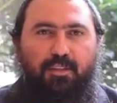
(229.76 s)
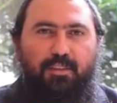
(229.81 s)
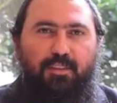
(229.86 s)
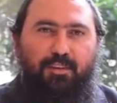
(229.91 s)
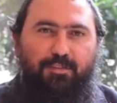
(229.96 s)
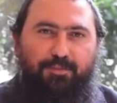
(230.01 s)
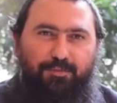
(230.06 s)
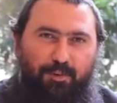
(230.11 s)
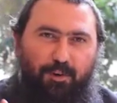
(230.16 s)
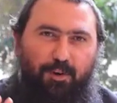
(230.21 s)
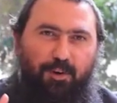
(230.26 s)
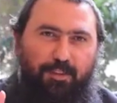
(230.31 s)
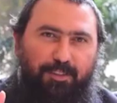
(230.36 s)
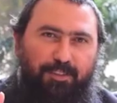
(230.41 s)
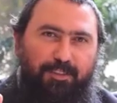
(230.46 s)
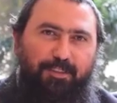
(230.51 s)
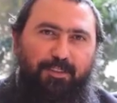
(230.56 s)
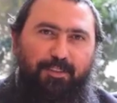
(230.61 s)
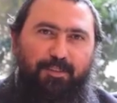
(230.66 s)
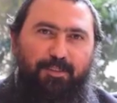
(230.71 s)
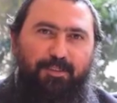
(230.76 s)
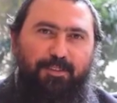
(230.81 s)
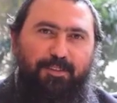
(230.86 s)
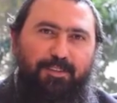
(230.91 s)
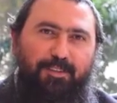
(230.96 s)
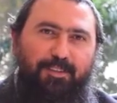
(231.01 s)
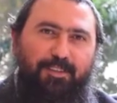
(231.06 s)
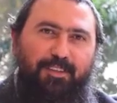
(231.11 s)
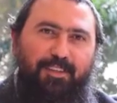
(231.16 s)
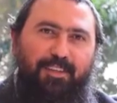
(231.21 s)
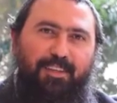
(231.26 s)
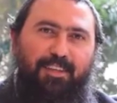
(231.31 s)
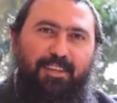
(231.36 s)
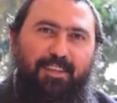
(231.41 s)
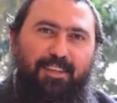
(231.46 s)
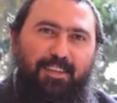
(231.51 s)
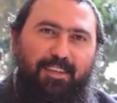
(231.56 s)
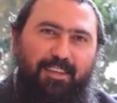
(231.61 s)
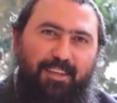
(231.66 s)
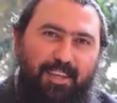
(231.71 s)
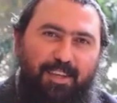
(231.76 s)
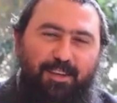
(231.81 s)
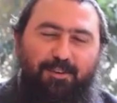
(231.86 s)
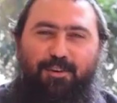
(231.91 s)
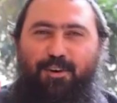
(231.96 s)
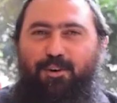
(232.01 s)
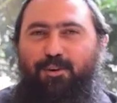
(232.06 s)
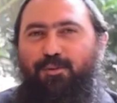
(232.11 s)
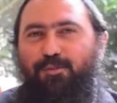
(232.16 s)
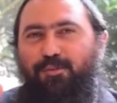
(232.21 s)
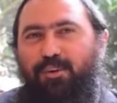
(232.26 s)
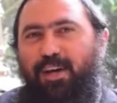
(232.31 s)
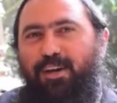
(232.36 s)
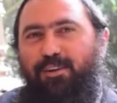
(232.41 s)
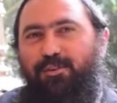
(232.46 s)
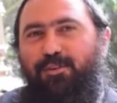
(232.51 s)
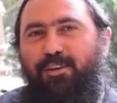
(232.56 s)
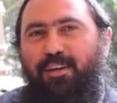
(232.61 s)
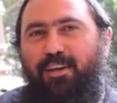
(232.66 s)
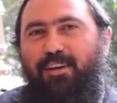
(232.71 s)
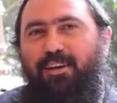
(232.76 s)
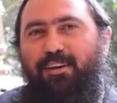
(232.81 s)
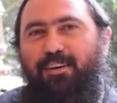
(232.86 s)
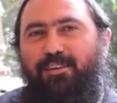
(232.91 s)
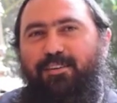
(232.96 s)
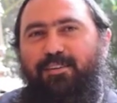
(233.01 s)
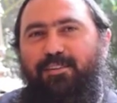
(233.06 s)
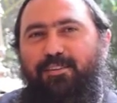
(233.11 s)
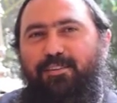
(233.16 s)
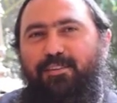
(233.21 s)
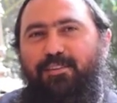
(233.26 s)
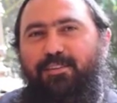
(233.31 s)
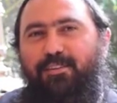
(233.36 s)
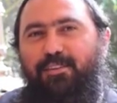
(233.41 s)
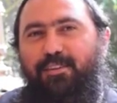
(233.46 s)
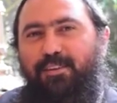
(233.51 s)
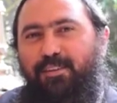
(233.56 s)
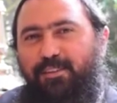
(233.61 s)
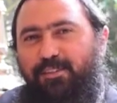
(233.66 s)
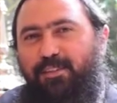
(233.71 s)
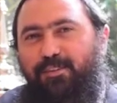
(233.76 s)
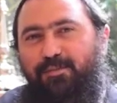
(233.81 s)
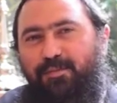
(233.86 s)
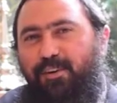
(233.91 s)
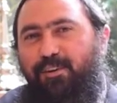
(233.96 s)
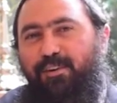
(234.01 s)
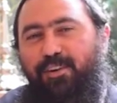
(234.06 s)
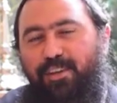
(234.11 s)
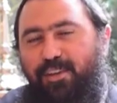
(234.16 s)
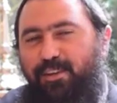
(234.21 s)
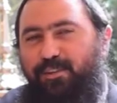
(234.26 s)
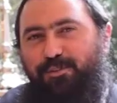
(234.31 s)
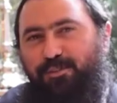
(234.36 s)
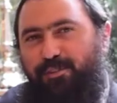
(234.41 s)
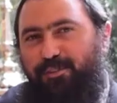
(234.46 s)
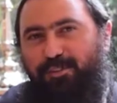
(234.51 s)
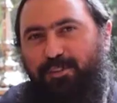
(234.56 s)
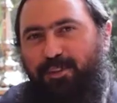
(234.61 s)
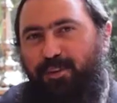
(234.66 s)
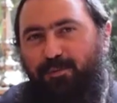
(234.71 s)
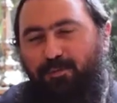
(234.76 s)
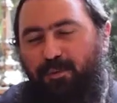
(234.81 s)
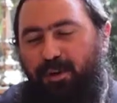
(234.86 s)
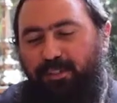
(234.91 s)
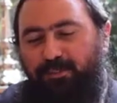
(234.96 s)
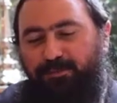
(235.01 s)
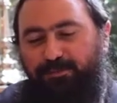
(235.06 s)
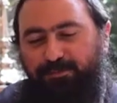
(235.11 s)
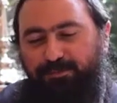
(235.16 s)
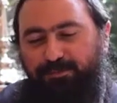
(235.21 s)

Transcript: The fourth hero of Chanukah is a very interesting one.